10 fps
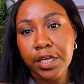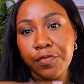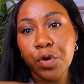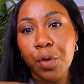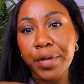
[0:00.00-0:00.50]
If
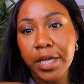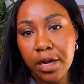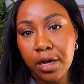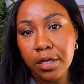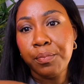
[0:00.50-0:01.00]
you're a
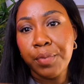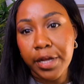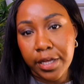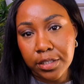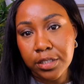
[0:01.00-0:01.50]
beginner,
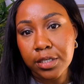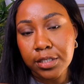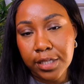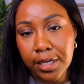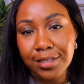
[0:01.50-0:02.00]
please
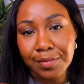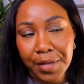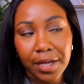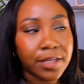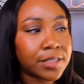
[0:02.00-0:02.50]
stick to
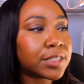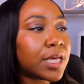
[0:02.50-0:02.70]
beacons.